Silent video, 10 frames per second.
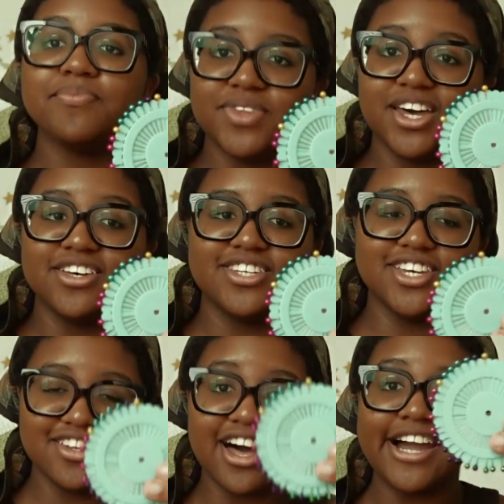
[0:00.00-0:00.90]
Yes,
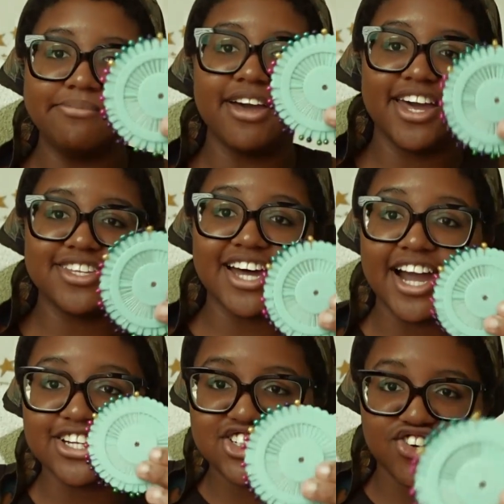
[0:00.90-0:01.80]
I am
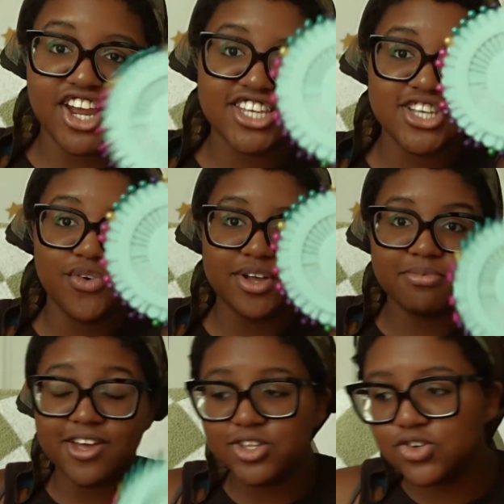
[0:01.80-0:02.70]
anti-straight sewing
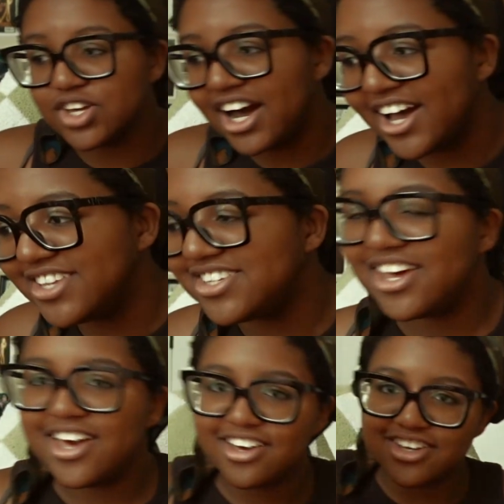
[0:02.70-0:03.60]
pin, you guys.
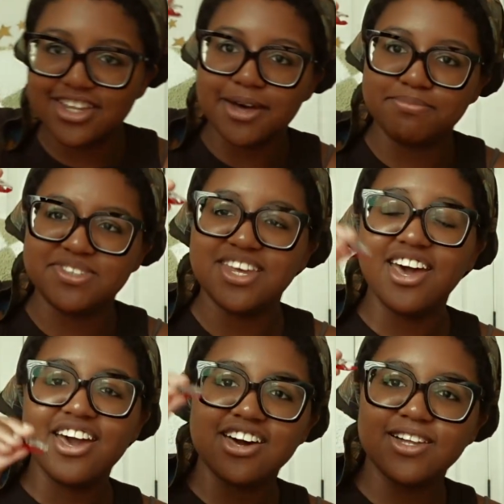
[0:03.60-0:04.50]

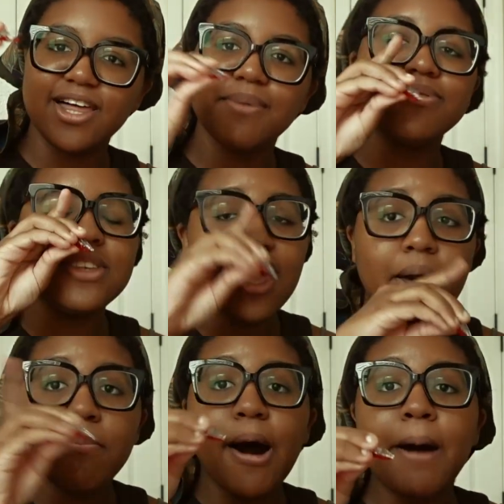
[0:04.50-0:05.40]
Clips,
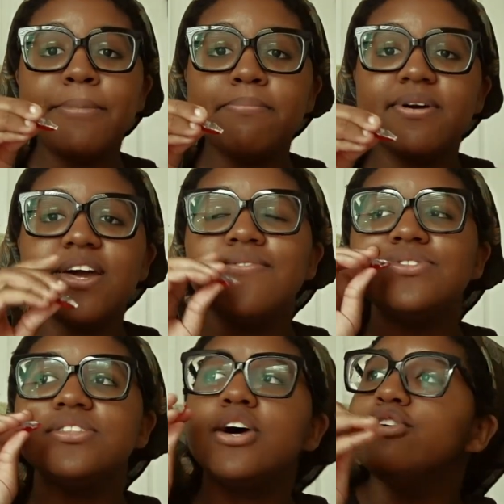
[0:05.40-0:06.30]
bobby
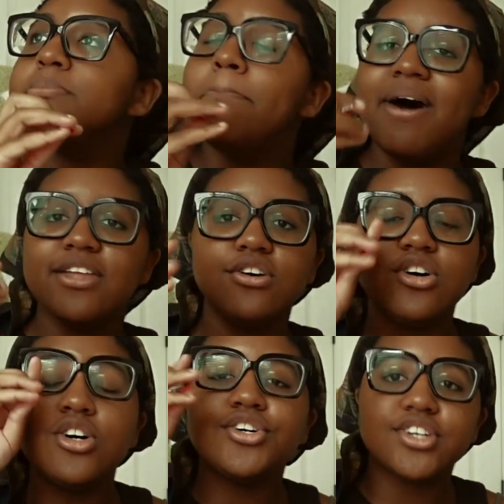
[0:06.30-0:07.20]
pins, those
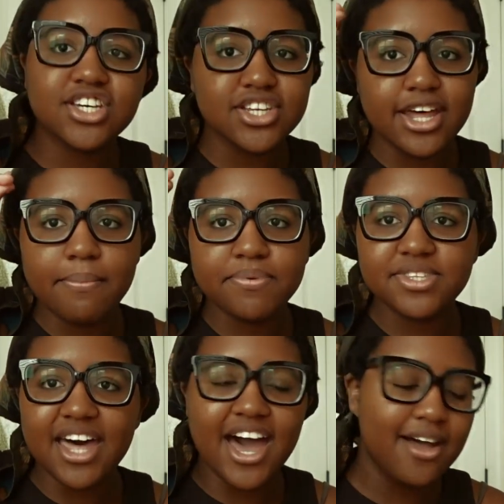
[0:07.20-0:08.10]
metal clips
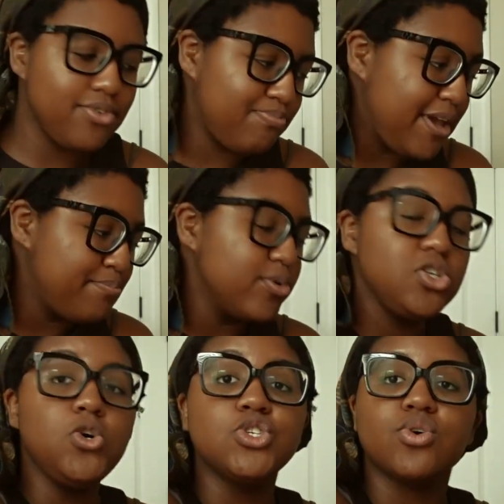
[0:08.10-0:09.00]
that people
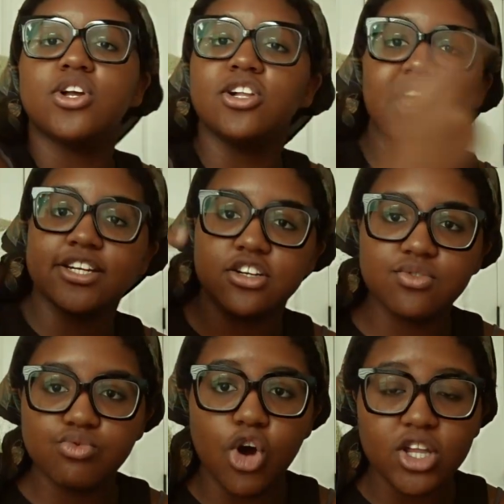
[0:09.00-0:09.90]
use when they're like
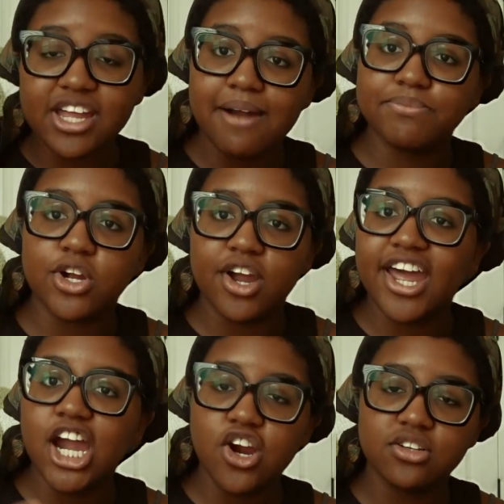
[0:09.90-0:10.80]
rolling up their
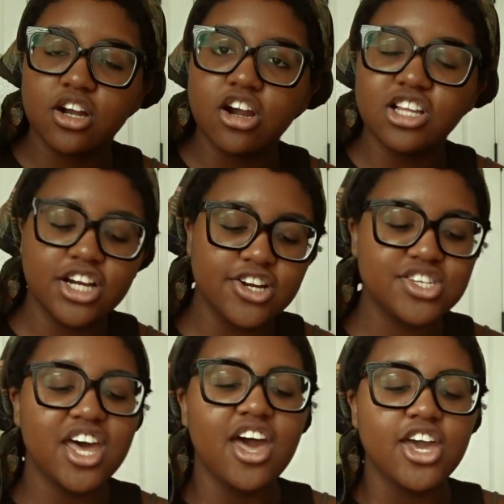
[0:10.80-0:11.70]
hair and curlers.
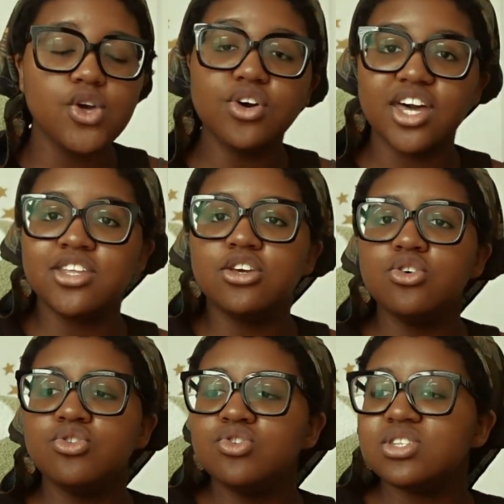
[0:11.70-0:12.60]
You can
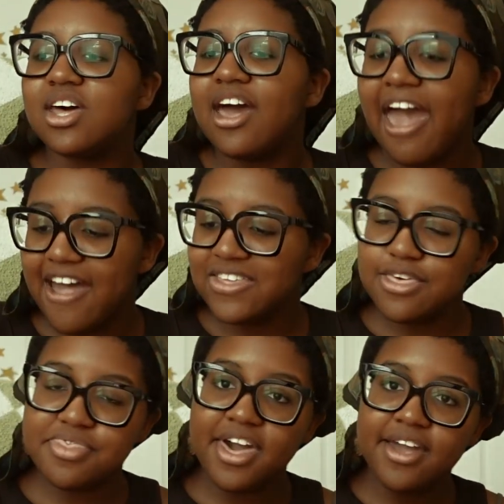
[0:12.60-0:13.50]
use
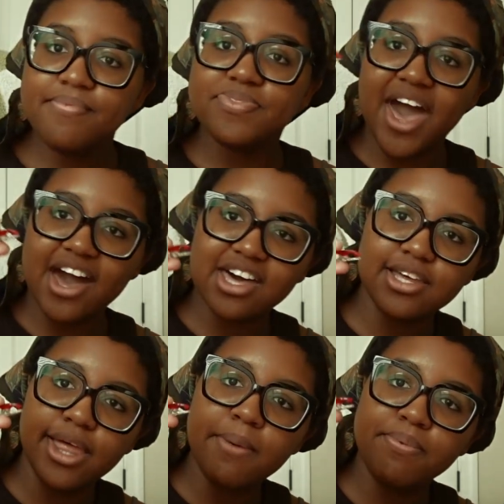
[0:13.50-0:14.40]
anything that
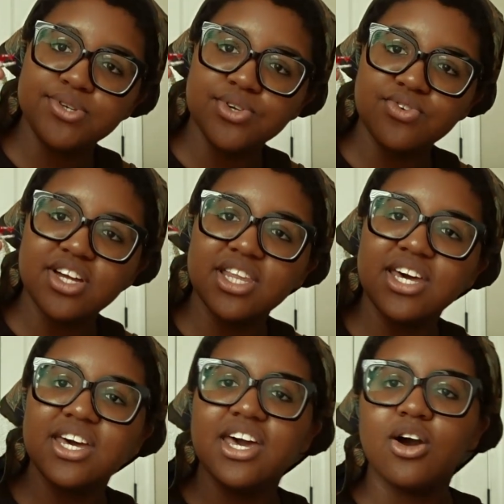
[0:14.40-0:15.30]
clips
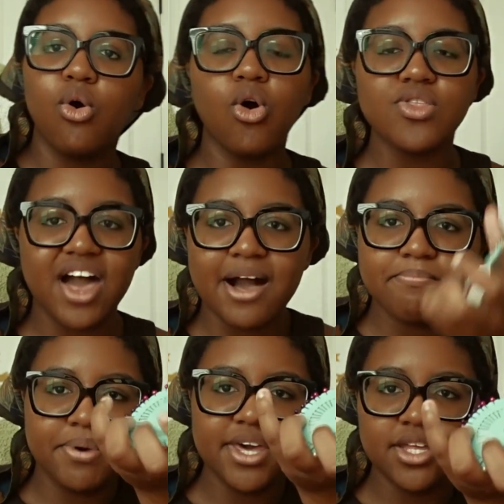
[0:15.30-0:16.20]
really, or
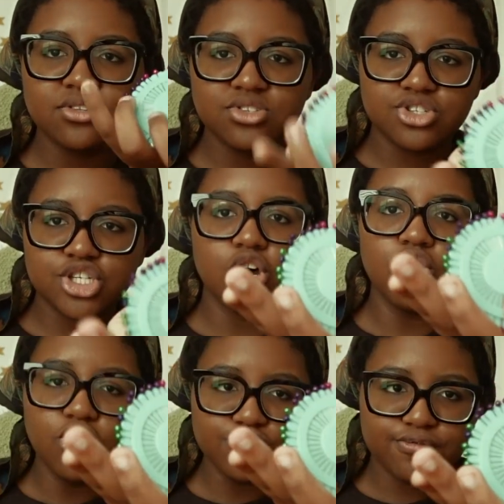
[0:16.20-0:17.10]
that pins to
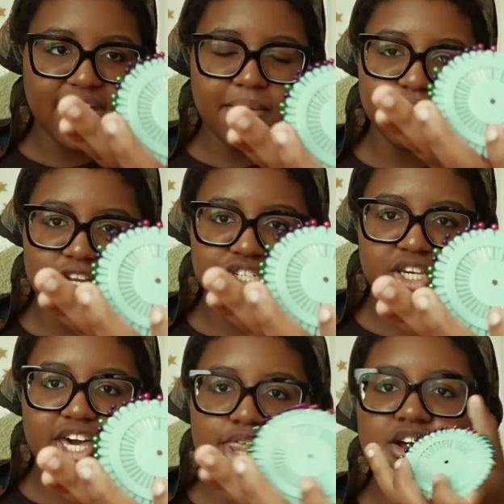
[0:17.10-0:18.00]
hold fabric
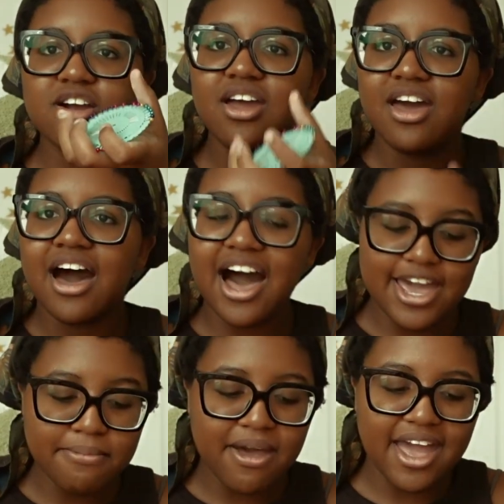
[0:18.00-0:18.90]
together. I
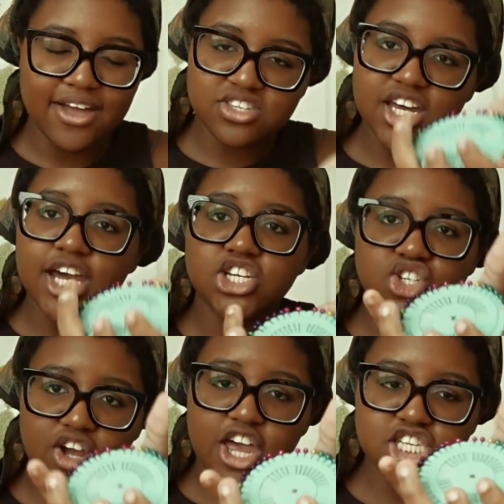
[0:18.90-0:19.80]
am
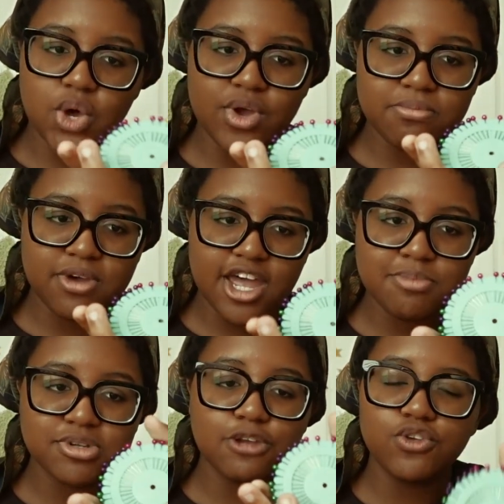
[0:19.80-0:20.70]
anti-straight sewing pin,
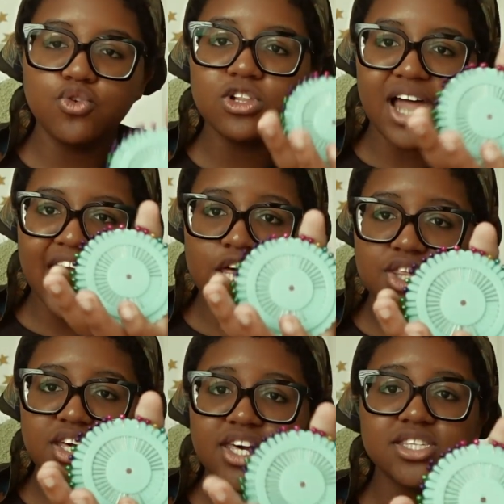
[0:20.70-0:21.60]
but if you like
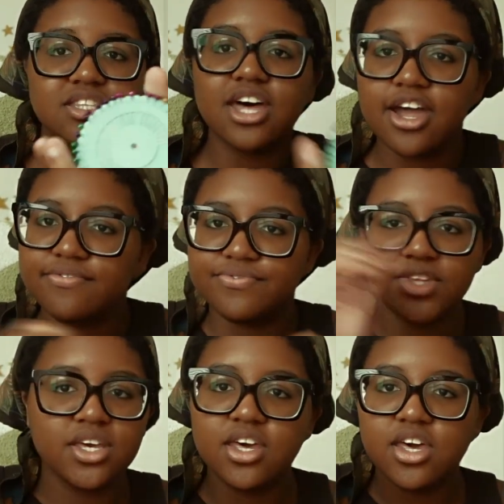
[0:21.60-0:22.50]
these, then
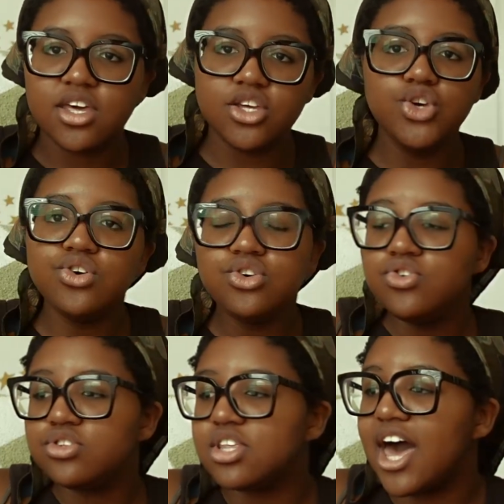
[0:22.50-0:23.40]
you
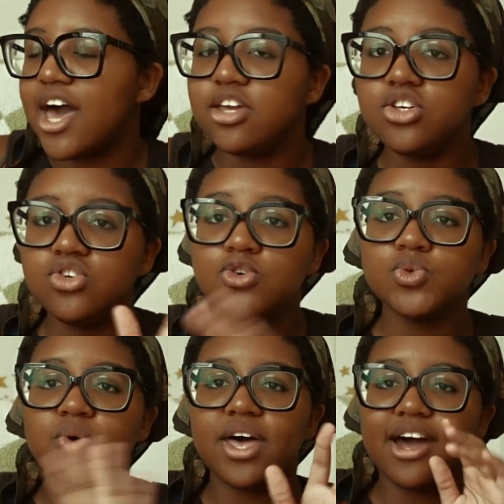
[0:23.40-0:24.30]
use that.
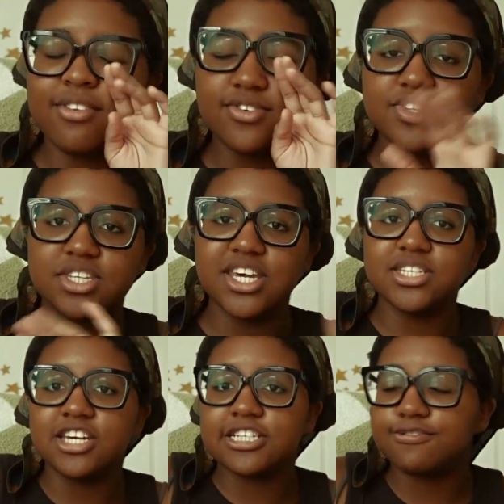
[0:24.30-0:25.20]
Use whatever is the
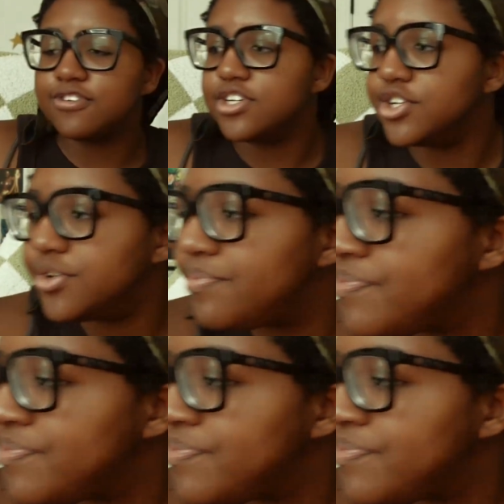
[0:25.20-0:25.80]
easiest for you.